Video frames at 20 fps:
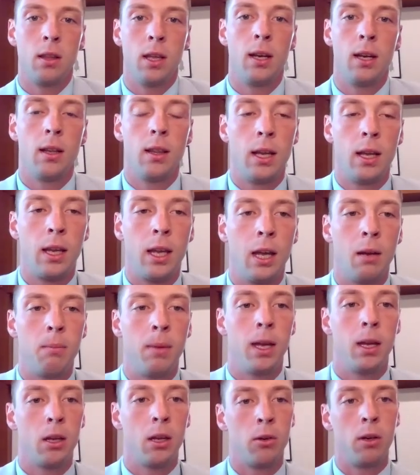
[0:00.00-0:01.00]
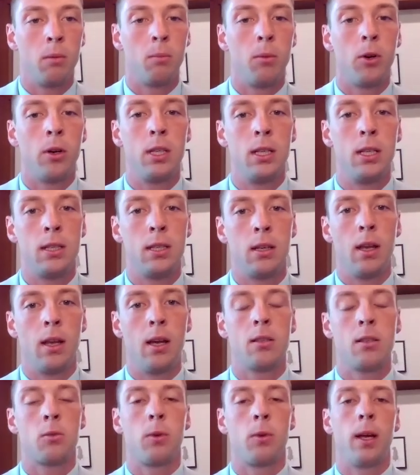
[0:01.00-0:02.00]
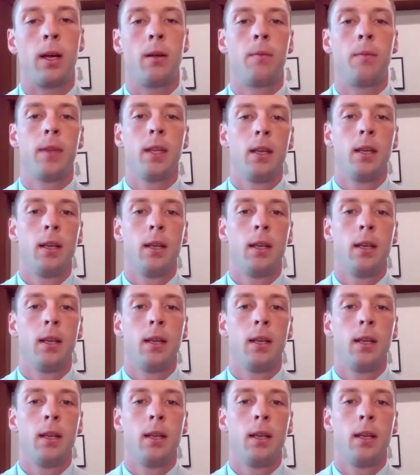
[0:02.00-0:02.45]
that Ken might go into more detail on as well.